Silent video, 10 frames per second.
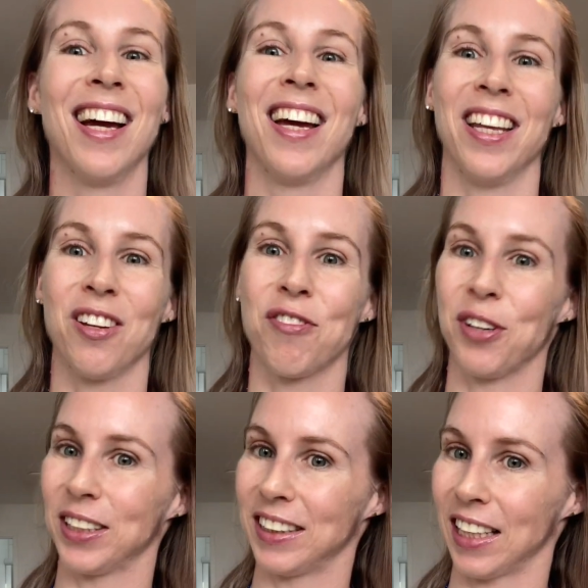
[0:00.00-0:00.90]
in the
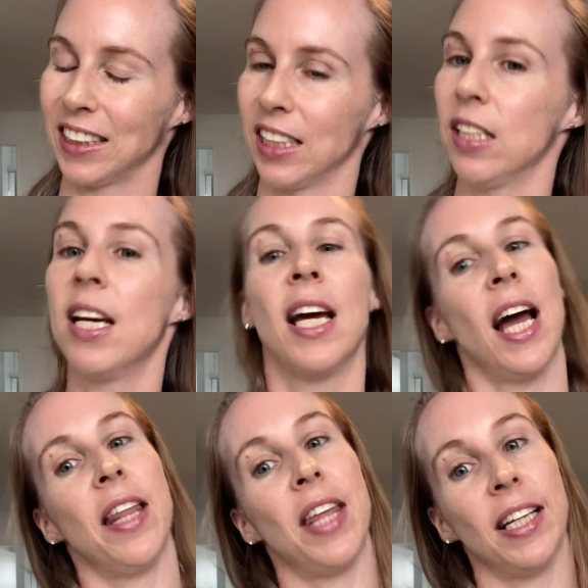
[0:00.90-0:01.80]
first section,
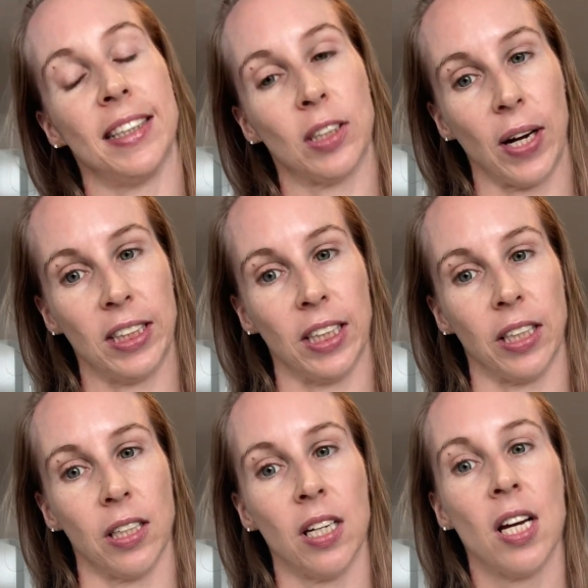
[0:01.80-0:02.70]
and then
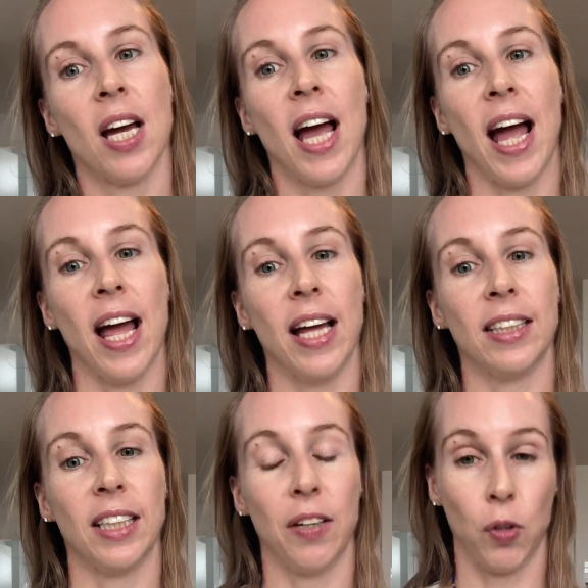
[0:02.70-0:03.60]
stretching. And
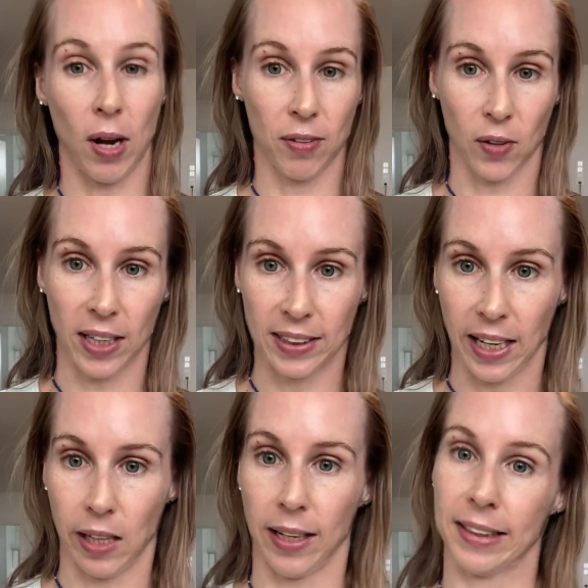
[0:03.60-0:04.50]
if you have thoracic
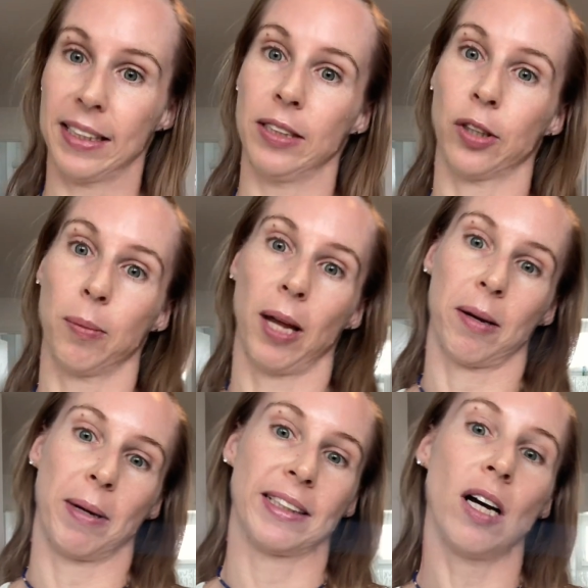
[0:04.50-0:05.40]
outlet syndrome like
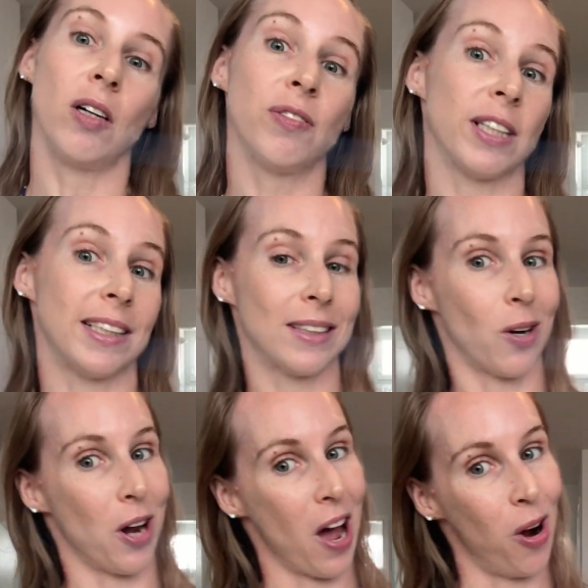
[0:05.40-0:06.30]
myself, this is
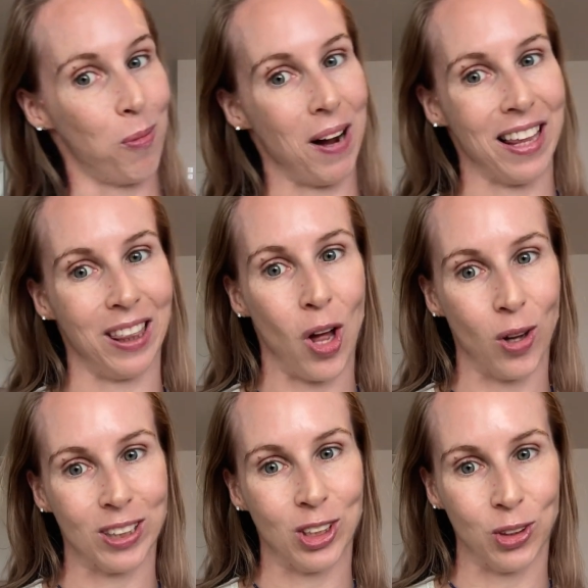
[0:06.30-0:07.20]
going to help a
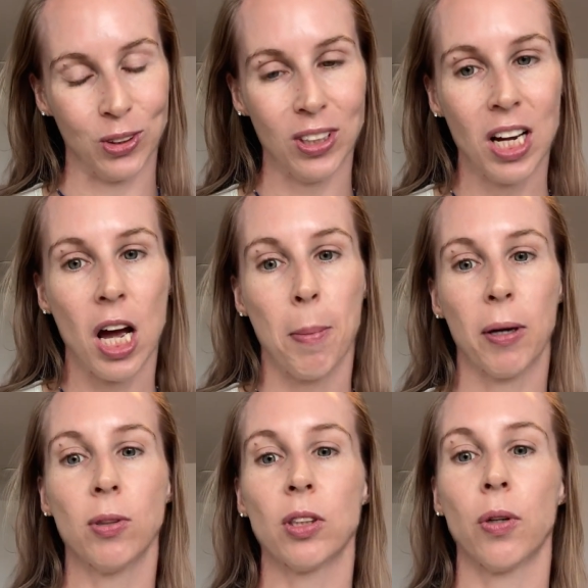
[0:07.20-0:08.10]
lot too. But
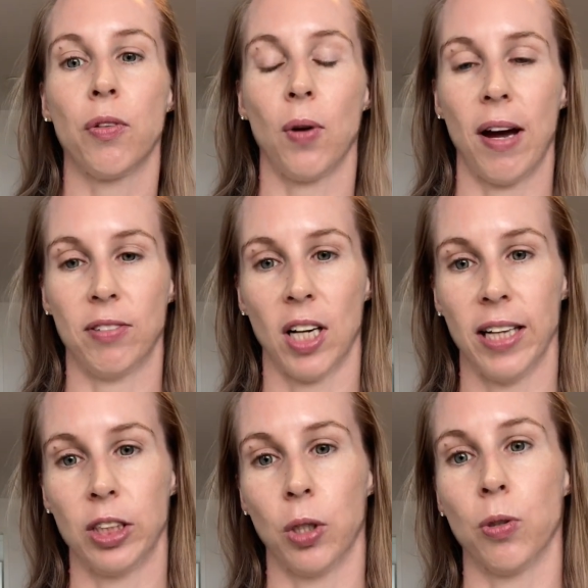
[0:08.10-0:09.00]
also if you have tight
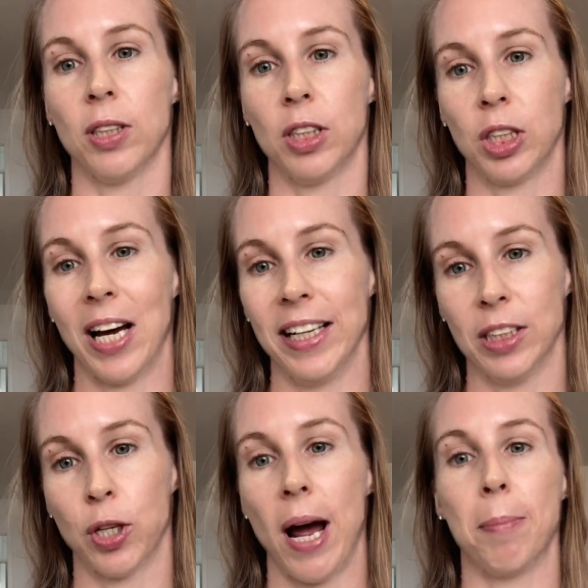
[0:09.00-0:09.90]
shoulders, tight
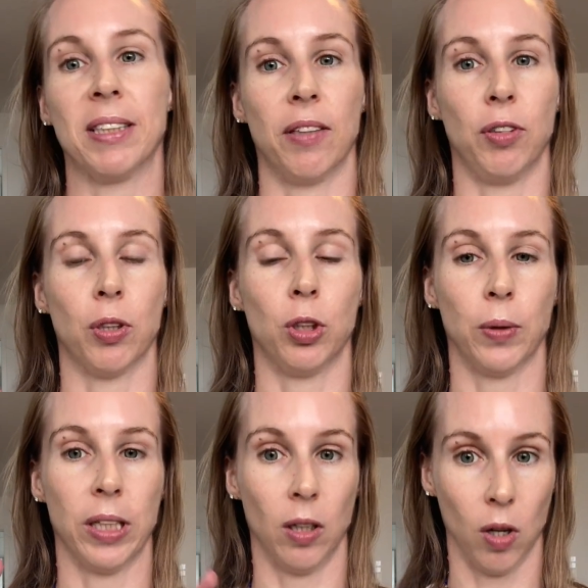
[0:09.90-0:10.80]
traps, if you're
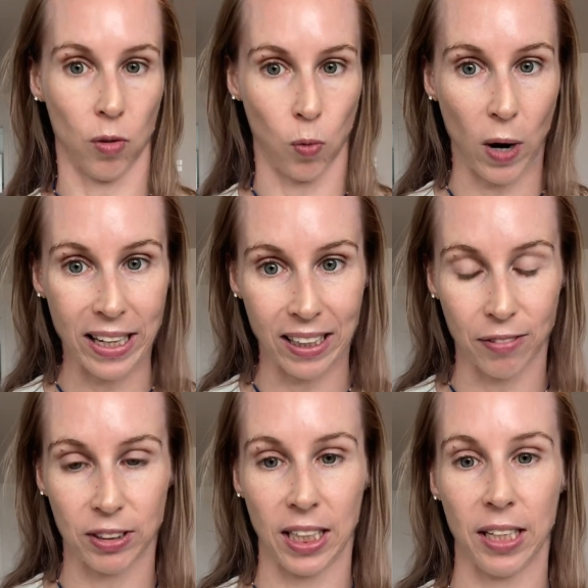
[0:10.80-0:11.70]
doing a lot of
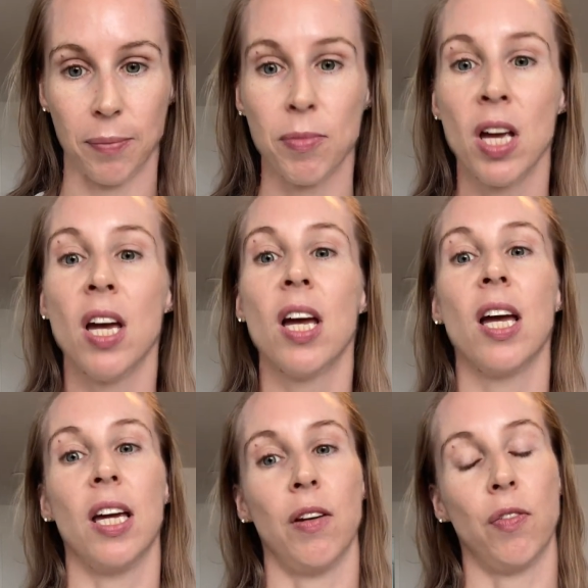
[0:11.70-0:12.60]
weightlifting,
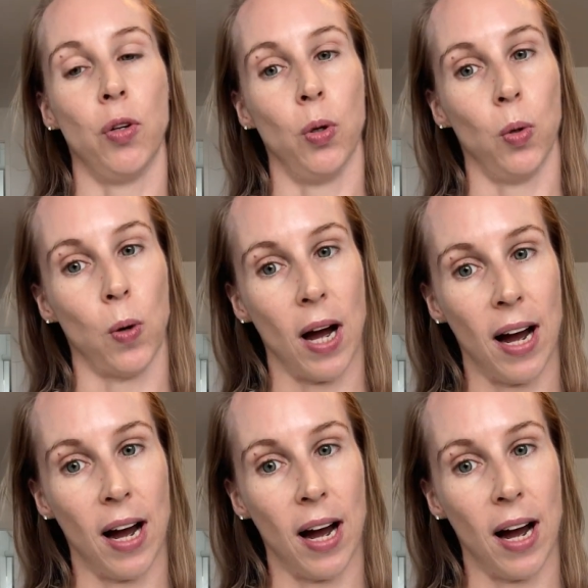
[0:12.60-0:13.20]
if you